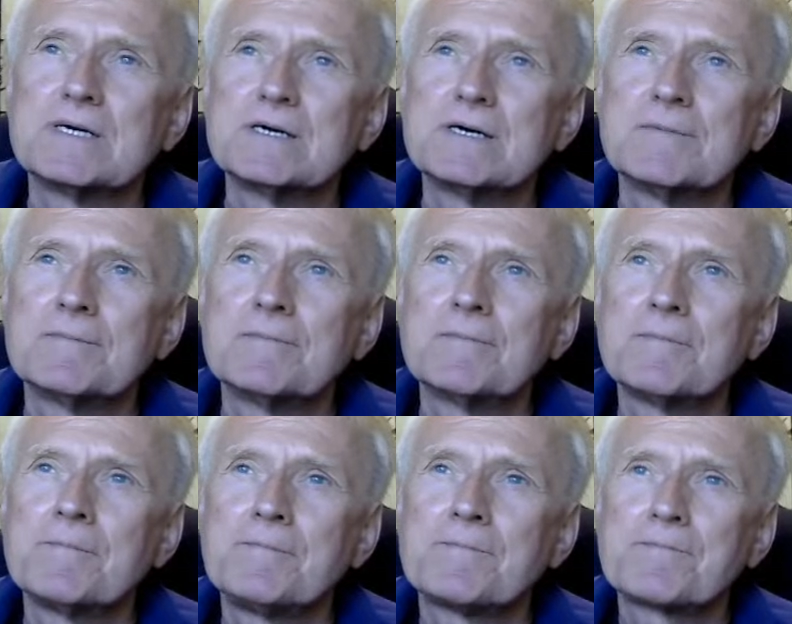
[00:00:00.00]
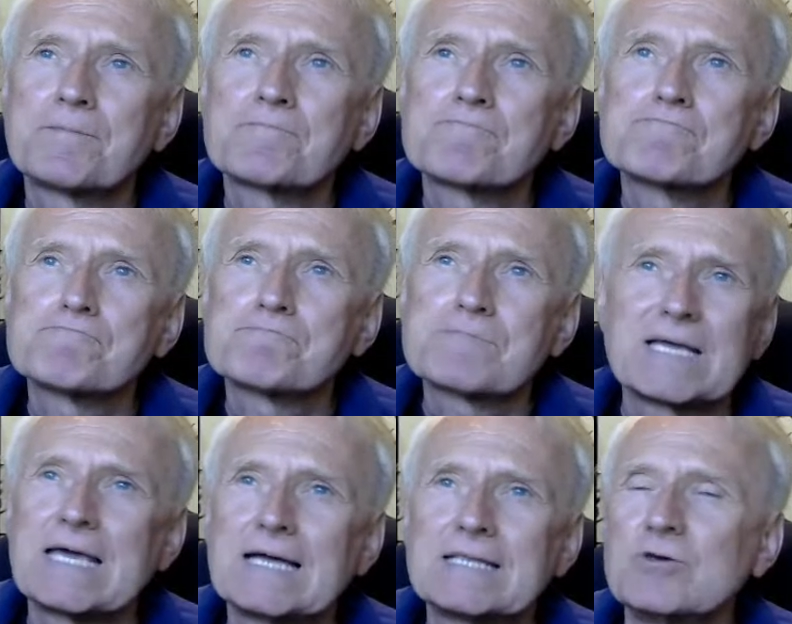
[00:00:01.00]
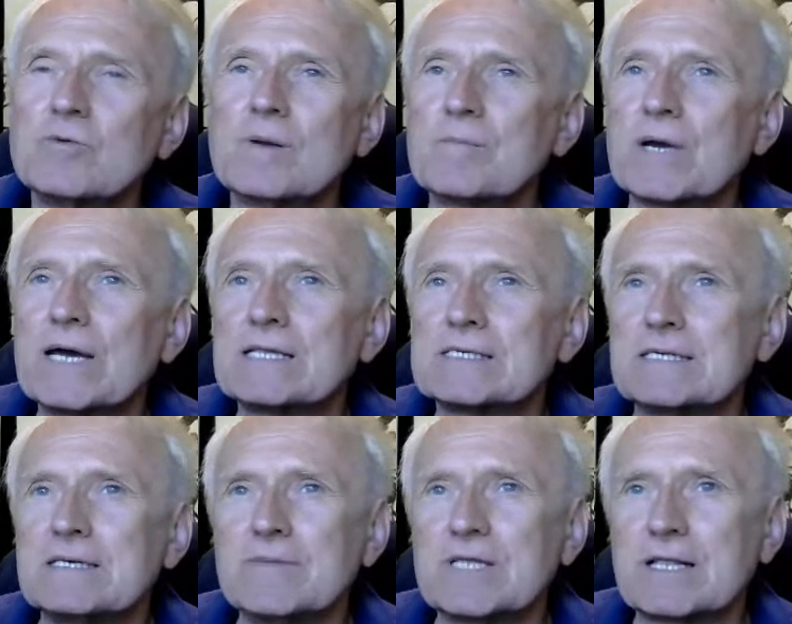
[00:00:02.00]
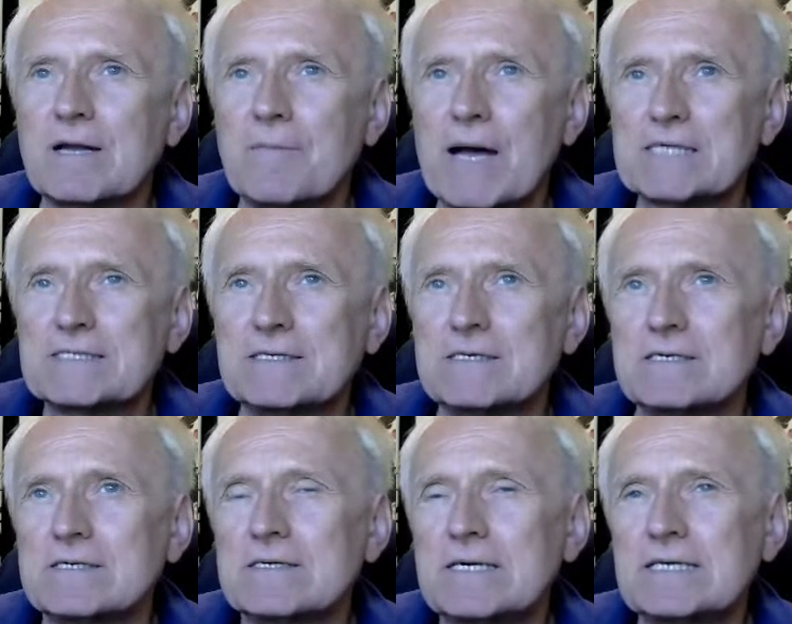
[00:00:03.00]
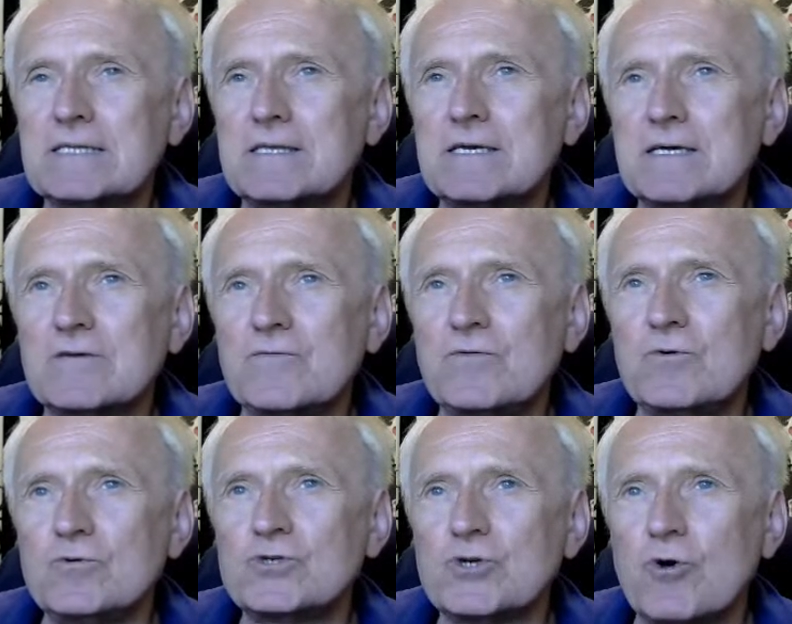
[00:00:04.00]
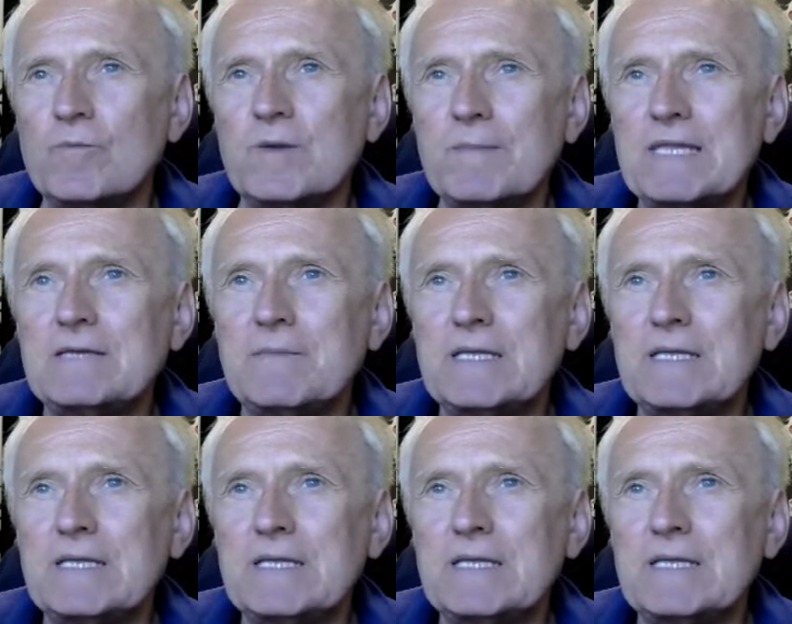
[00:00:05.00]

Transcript: The human brain has a limited capacity. I think if you show me many,